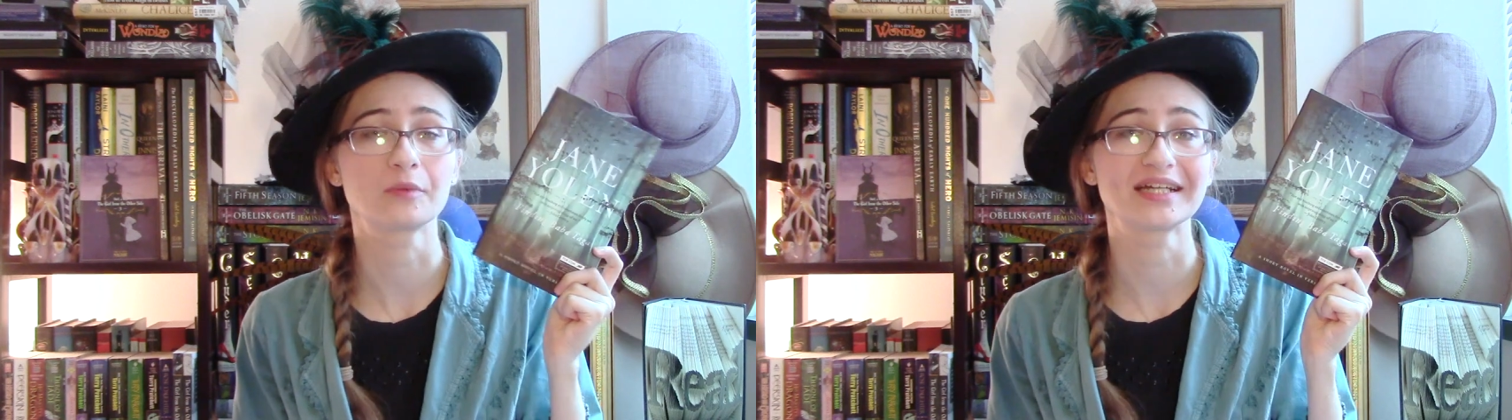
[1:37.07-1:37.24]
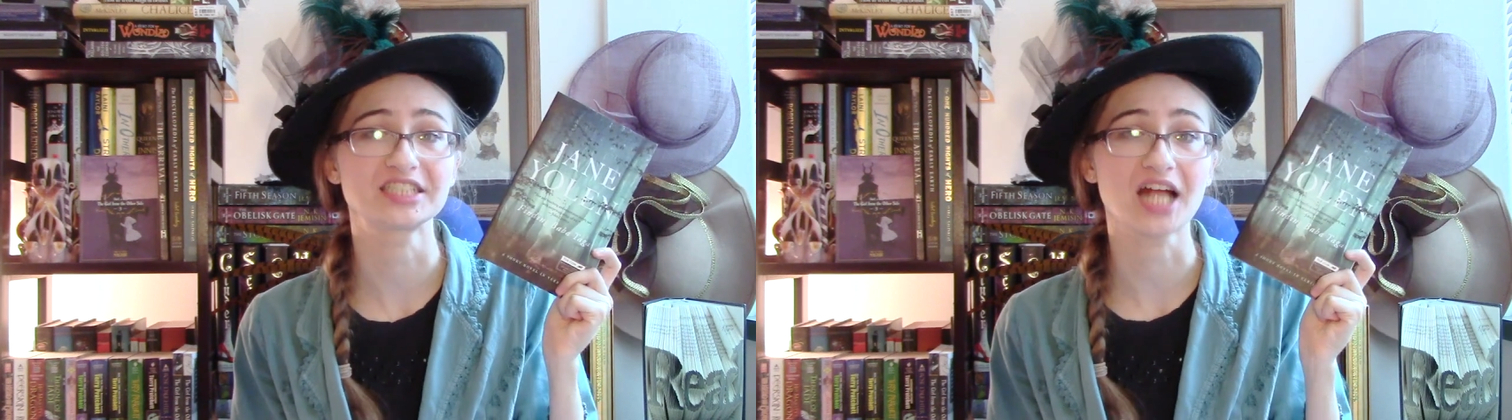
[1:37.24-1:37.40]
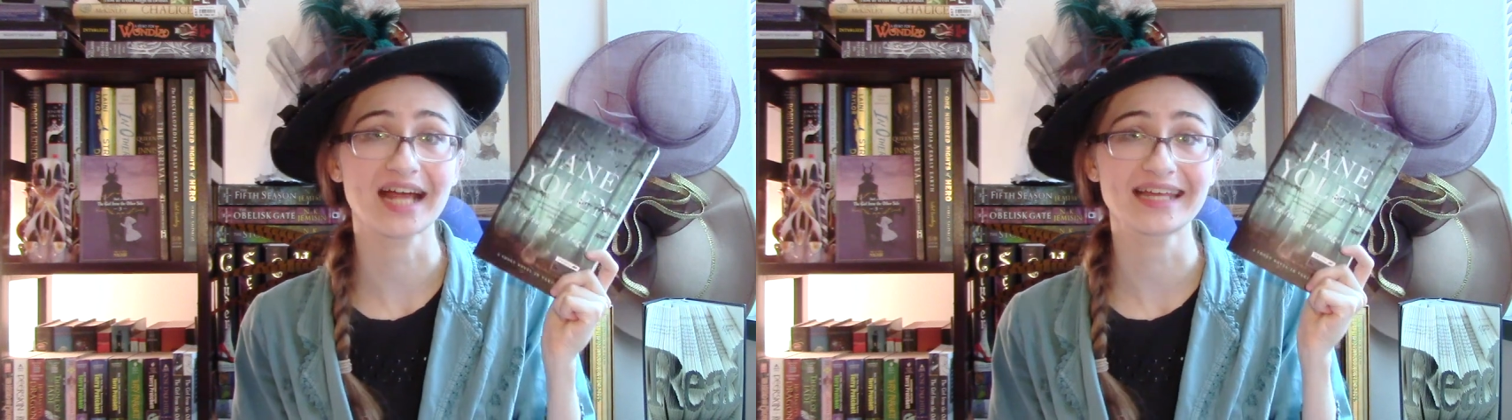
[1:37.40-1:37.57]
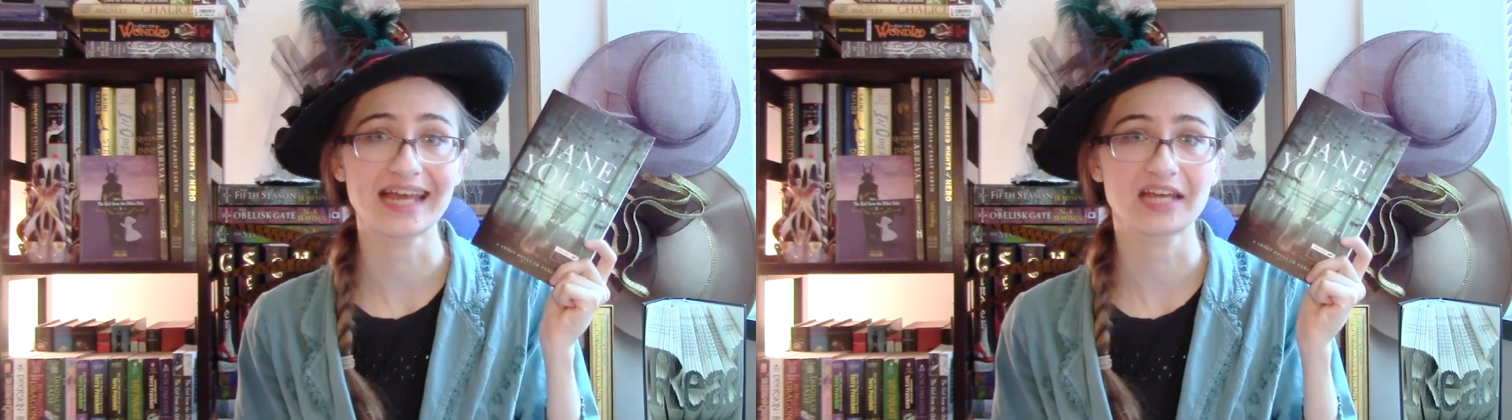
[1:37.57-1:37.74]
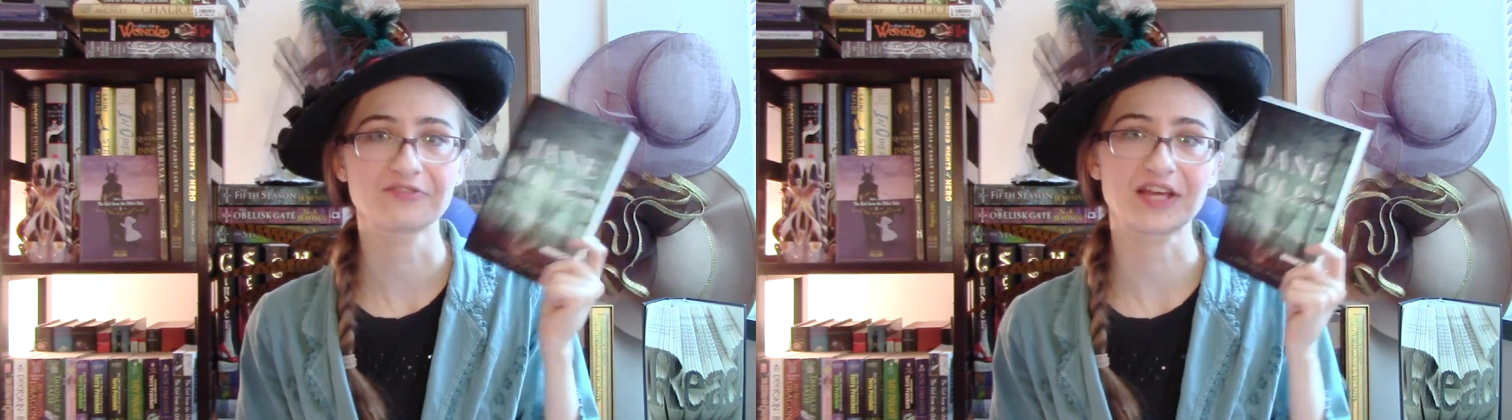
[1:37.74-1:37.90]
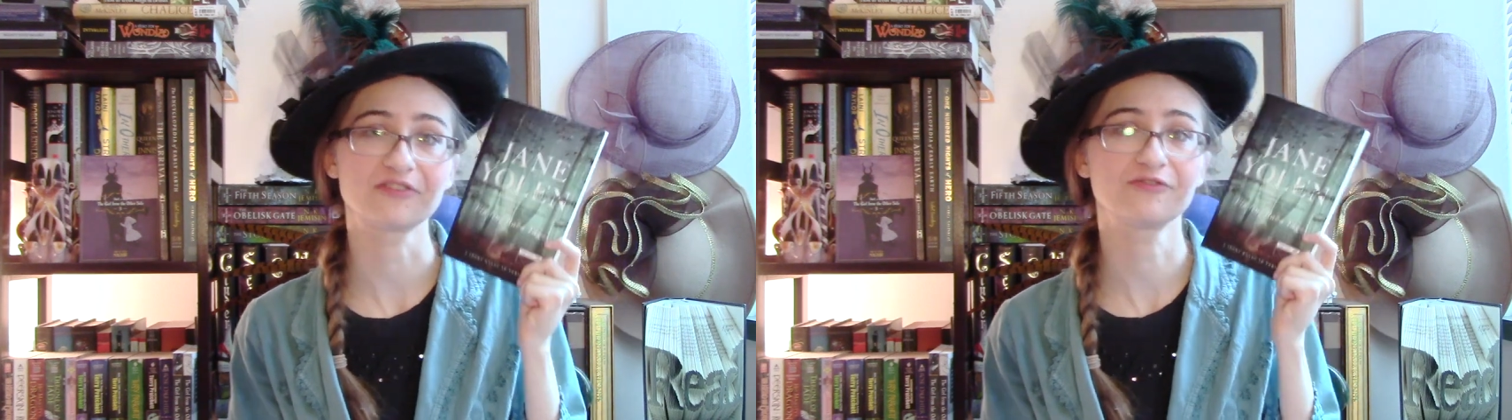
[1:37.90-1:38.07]
which I
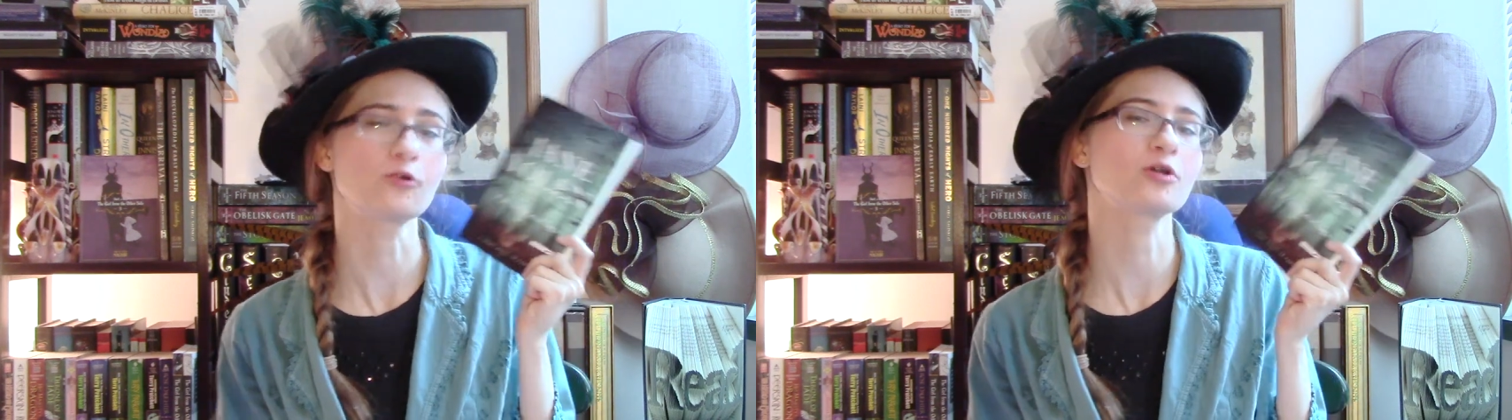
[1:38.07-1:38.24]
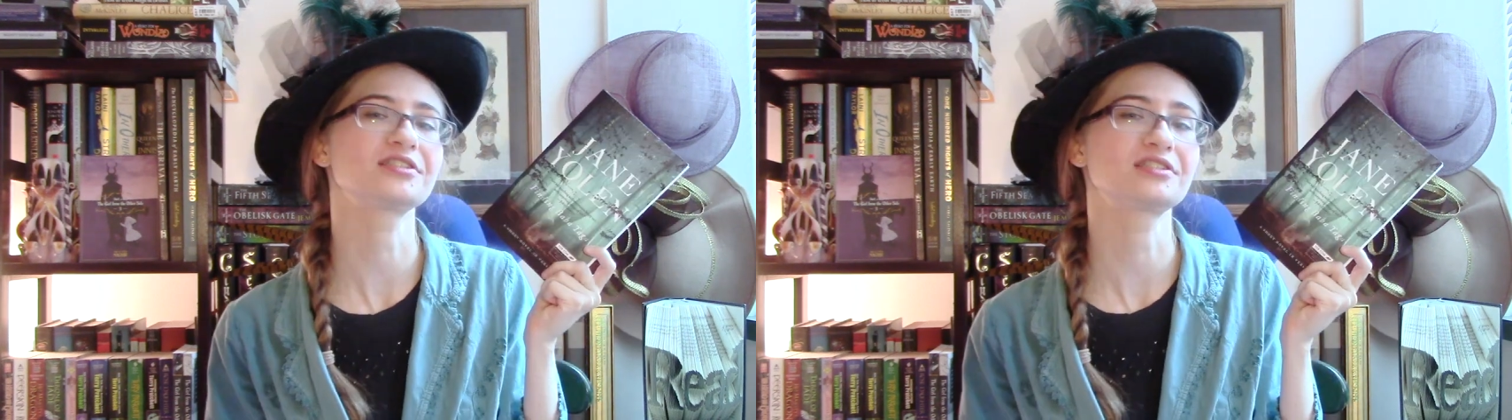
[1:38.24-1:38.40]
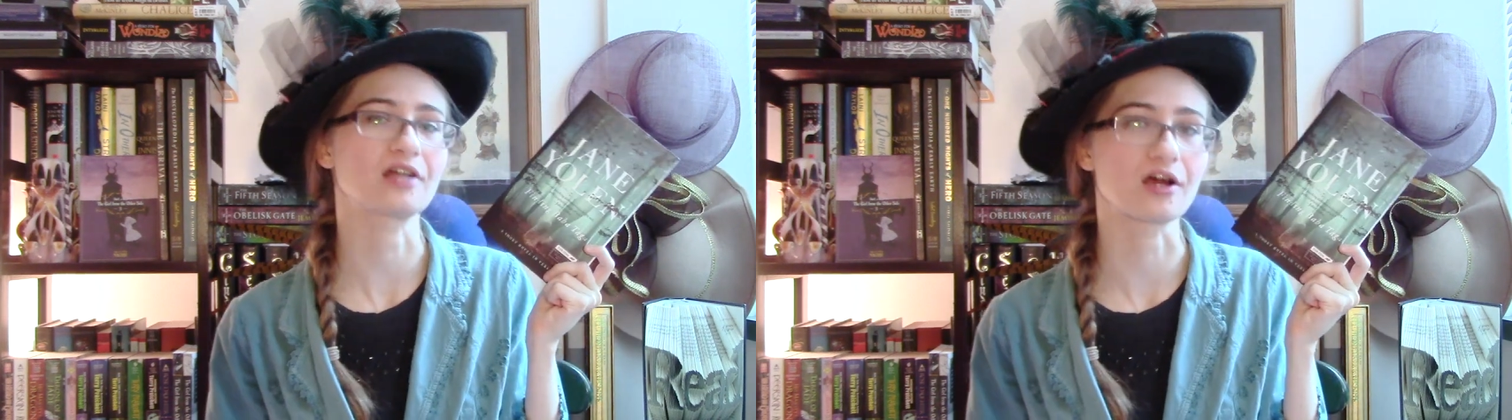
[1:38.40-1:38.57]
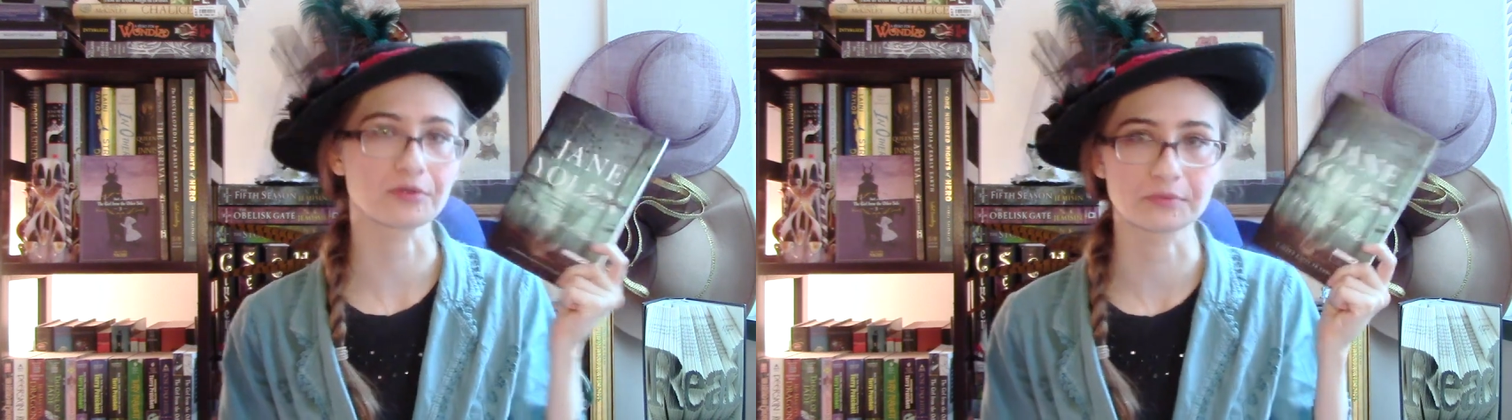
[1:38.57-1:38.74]
gave a four-star